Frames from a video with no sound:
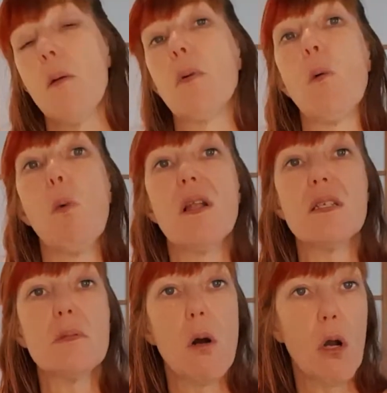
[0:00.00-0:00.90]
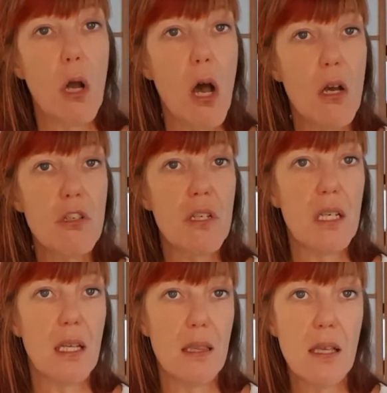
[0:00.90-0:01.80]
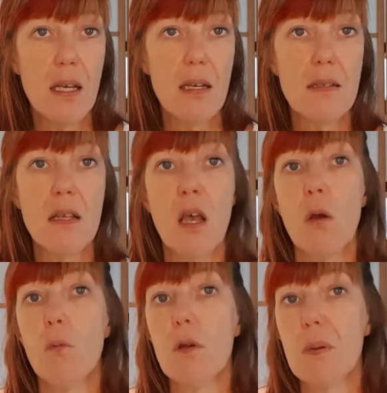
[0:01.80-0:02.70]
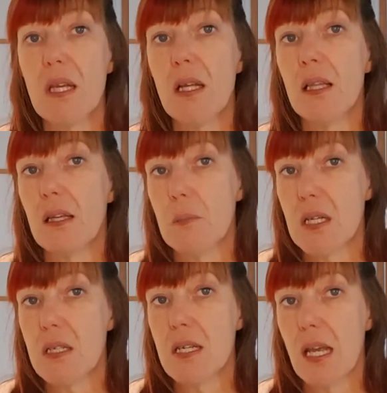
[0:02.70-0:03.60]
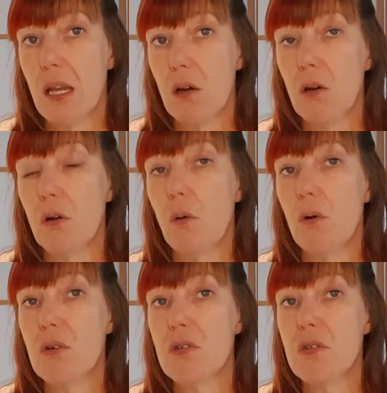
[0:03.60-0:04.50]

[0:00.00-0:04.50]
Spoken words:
But one small caution in this would be a ligament tear or